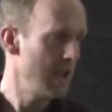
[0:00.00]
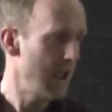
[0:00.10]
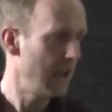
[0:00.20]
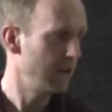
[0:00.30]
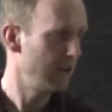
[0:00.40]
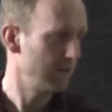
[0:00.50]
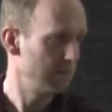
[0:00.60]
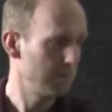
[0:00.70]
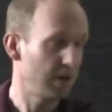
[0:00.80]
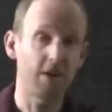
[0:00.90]
and the
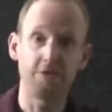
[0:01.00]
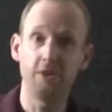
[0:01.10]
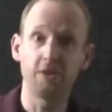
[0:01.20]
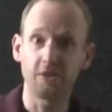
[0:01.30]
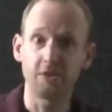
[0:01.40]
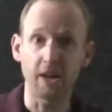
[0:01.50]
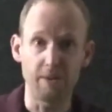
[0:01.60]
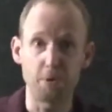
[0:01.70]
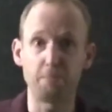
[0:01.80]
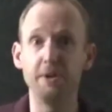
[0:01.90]
magnetic field is exactly
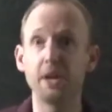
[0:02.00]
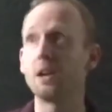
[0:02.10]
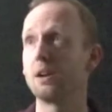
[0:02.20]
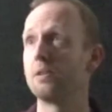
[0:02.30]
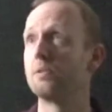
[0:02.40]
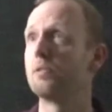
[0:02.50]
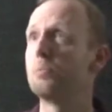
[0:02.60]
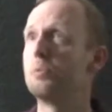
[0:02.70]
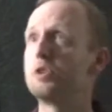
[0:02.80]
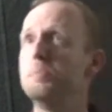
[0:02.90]
perpendicular,
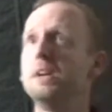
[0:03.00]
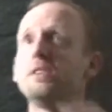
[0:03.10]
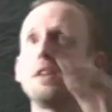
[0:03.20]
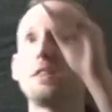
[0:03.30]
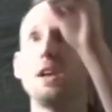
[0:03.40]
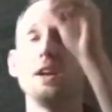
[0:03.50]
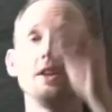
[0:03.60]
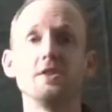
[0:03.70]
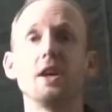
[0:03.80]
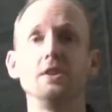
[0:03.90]
which means that theta
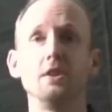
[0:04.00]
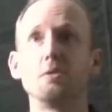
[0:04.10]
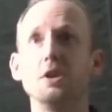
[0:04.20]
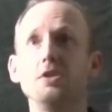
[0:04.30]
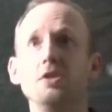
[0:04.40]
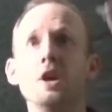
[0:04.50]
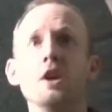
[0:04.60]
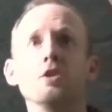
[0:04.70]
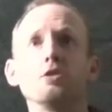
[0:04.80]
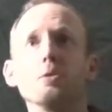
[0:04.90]
is 90 degrees.
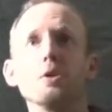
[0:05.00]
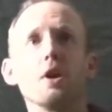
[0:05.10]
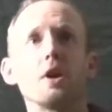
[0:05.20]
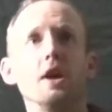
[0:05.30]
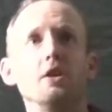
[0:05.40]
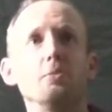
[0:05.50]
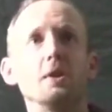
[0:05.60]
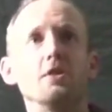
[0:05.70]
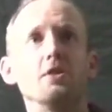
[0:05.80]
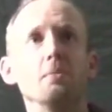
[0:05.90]
So in our case, we
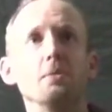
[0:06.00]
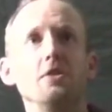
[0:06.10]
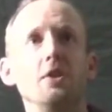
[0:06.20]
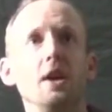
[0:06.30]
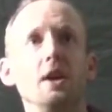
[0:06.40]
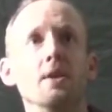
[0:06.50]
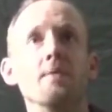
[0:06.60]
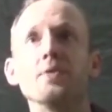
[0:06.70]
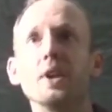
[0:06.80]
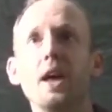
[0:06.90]
can simply say
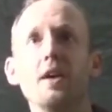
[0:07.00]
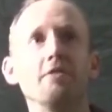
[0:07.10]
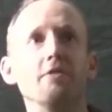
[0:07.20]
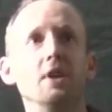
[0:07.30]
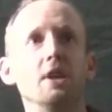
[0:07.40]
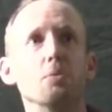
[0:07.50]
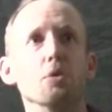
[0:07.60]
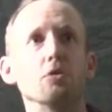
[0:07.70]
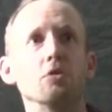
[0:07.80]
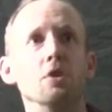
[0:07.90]
that F
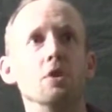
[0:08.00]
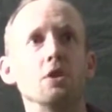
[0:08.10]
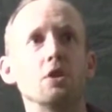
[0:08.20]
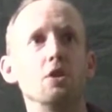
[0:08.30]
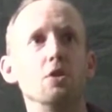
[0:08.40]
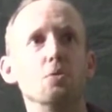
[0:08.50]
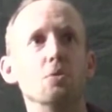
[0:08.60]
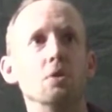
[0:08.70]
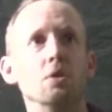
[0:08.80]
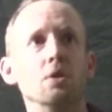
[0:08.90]
equals Q
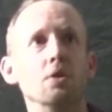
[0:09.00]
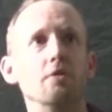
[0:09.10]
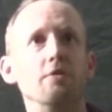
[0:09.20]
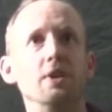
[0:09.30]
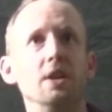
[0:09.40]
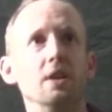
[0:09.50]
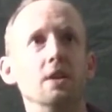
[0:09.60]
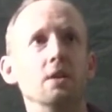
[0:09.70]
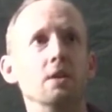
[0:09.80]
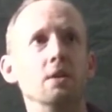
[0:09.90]
V
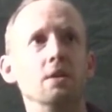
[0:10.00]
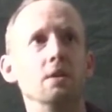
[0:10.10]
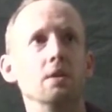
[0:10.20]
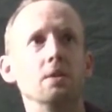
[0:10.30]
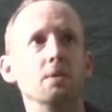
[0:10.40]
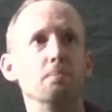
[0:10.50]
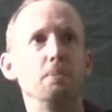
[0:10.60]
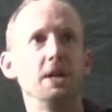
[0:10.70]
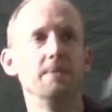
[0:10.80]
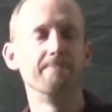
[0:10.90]
B.